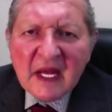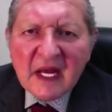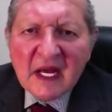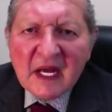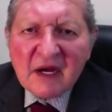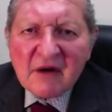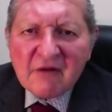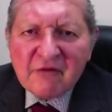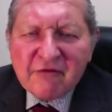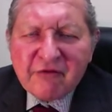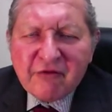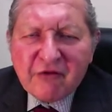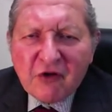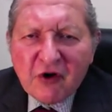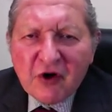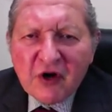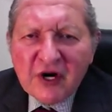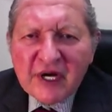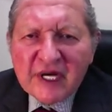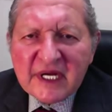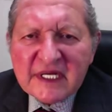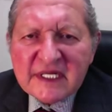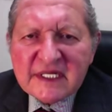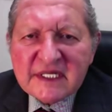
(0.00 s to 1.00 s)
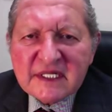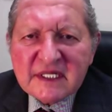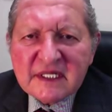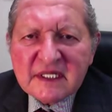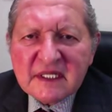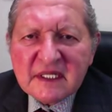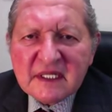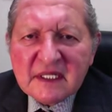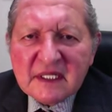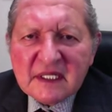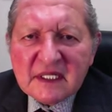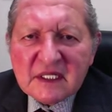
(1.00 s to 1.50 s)
Avoid
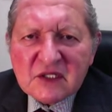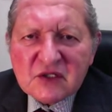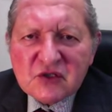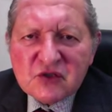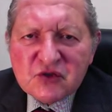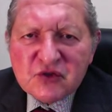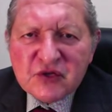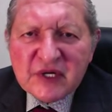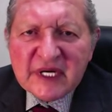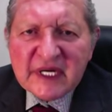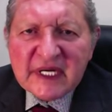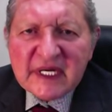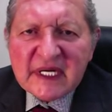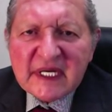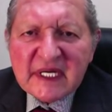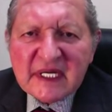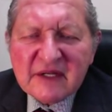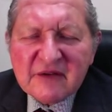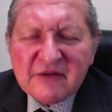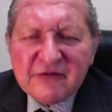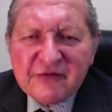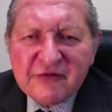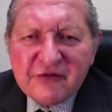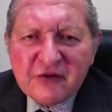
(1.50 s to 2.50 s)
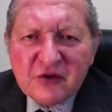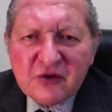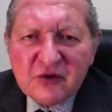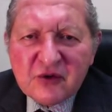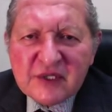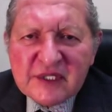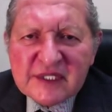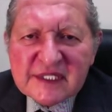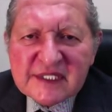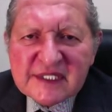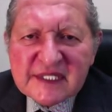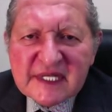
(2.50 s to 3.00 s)
drinking
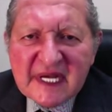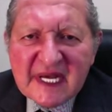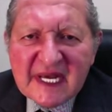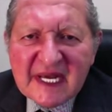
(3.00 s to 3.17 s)
fluids